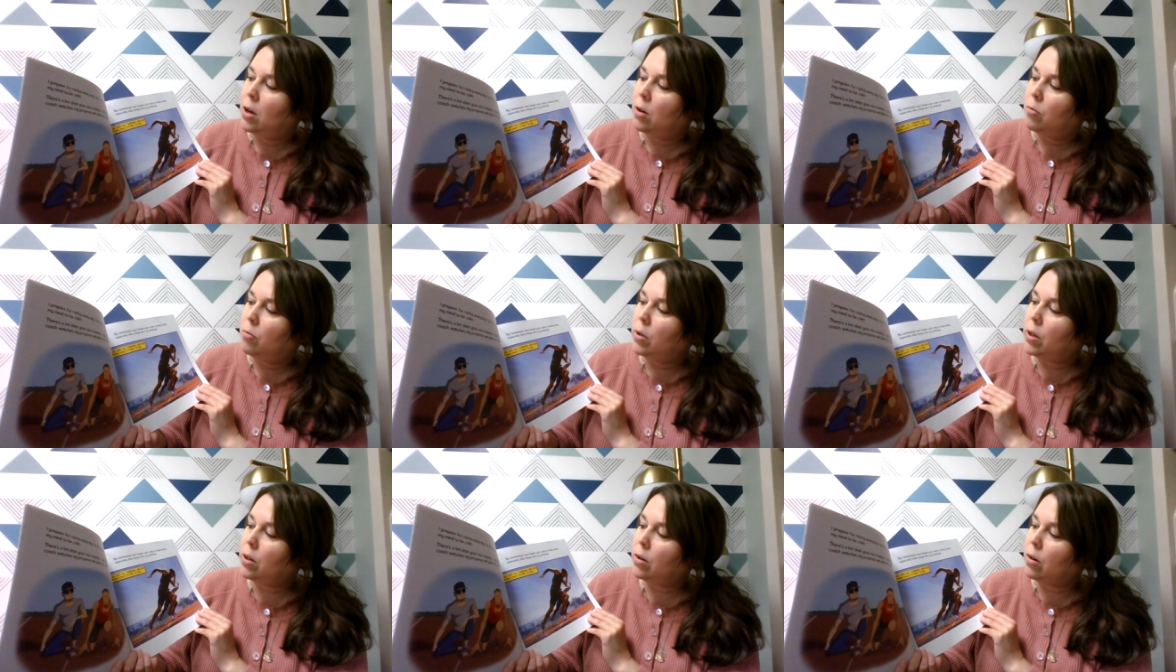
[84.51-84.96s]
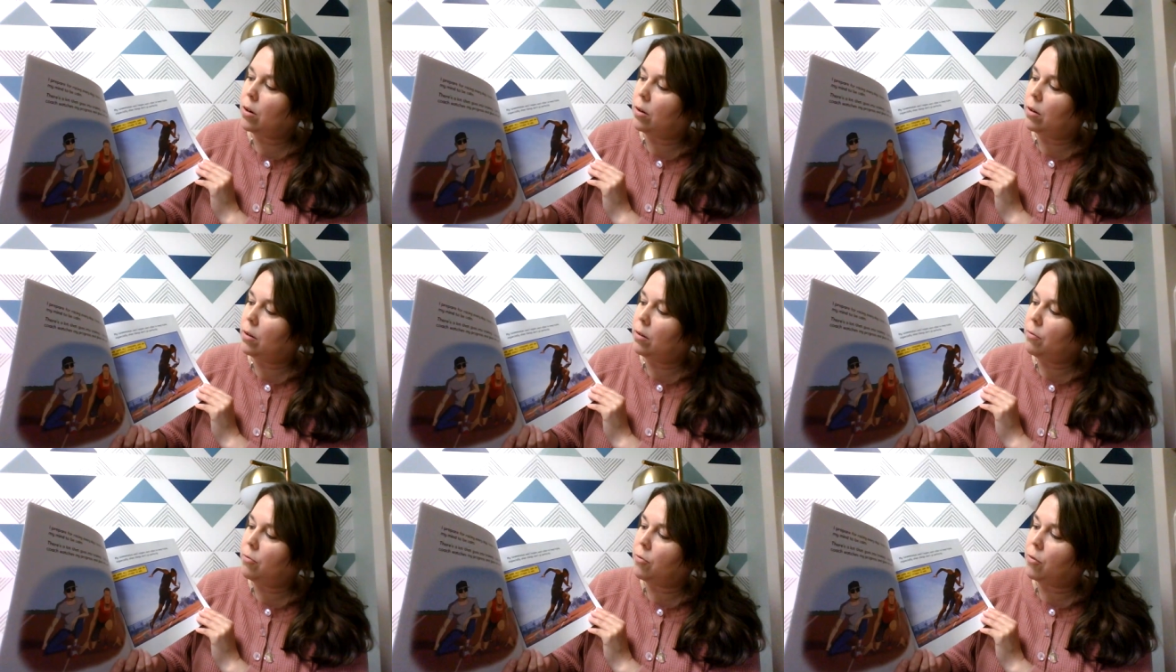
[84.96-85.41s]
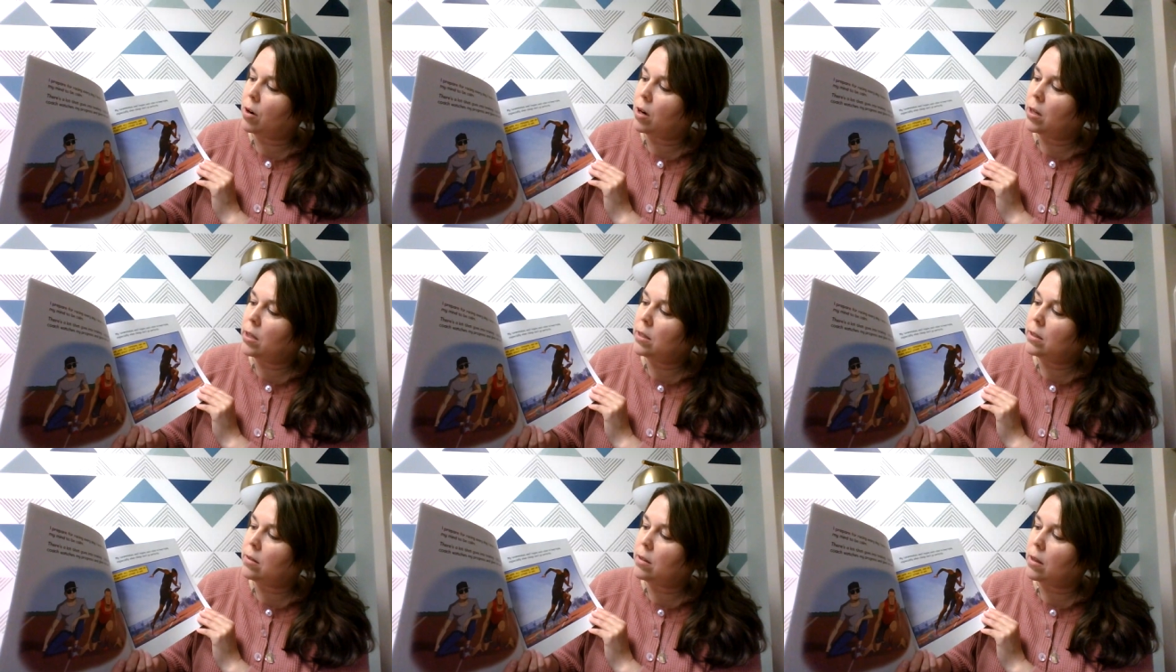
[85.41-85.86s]
We are all
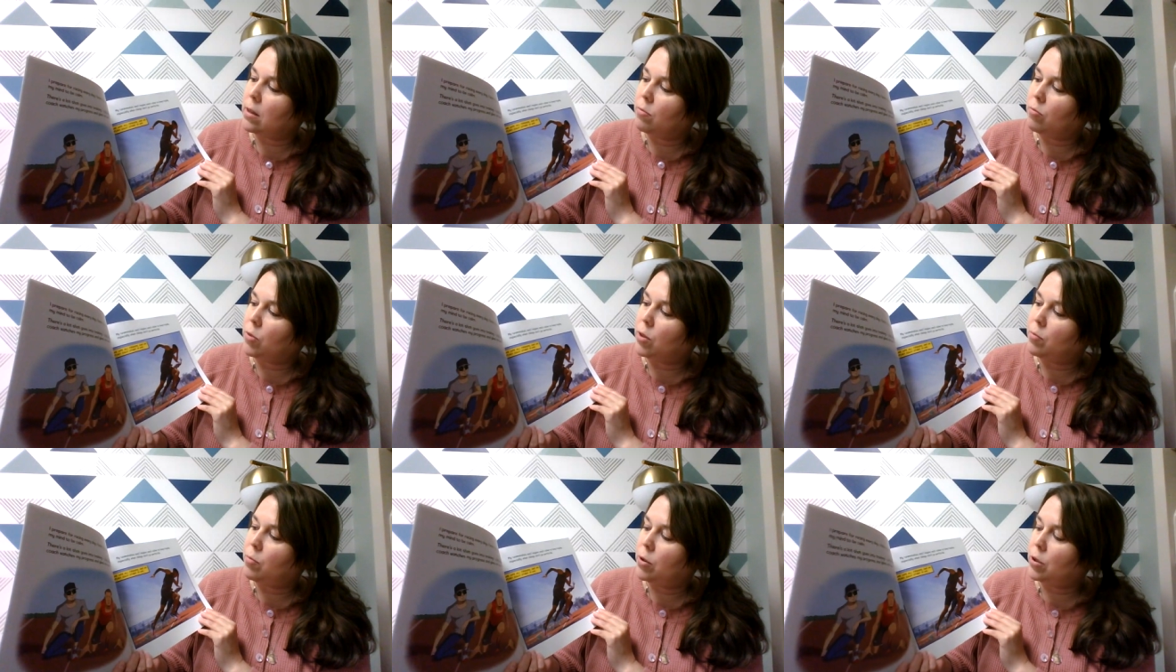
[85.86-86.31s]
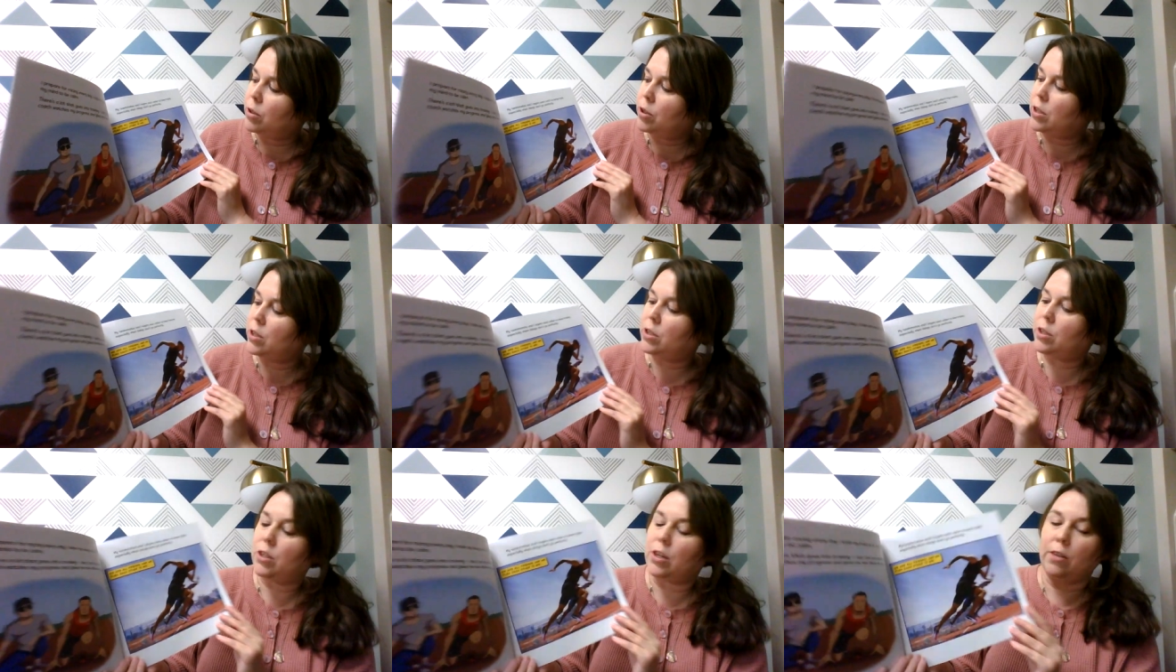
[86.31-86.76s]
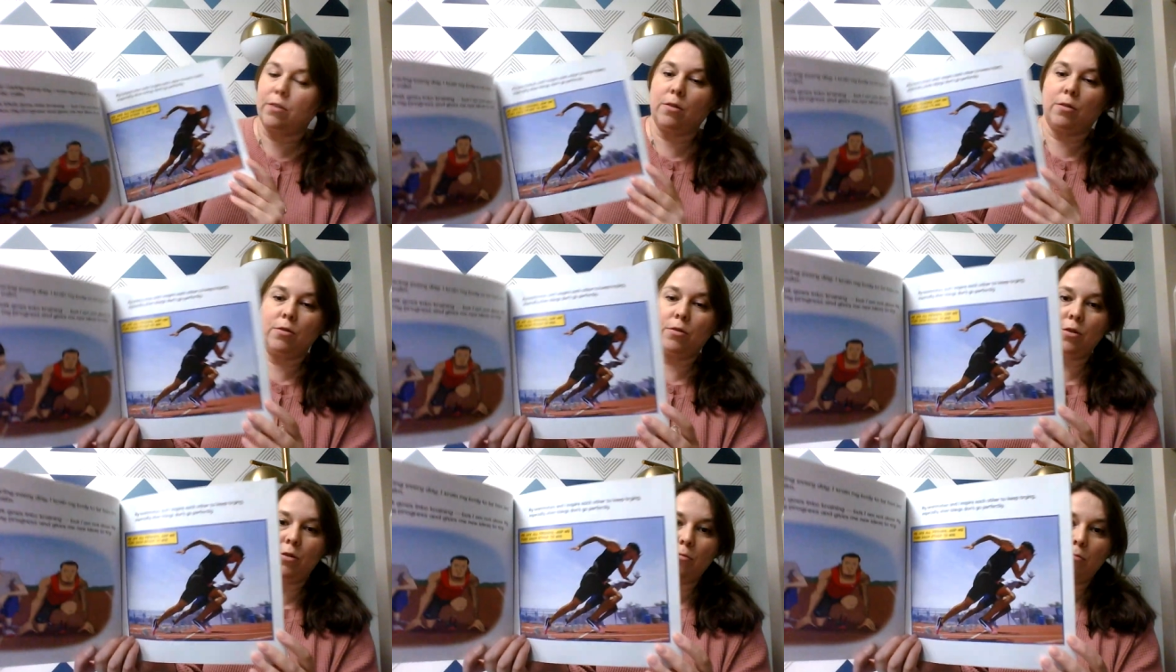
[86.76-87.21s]
friends and we push each other
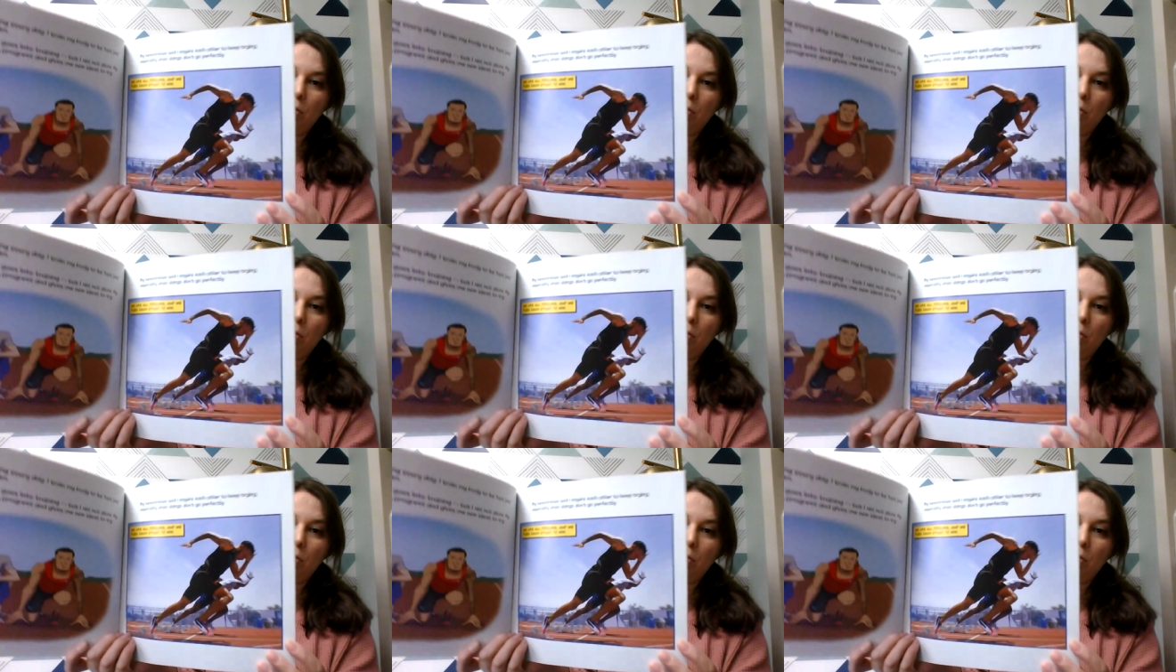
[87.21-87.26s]
to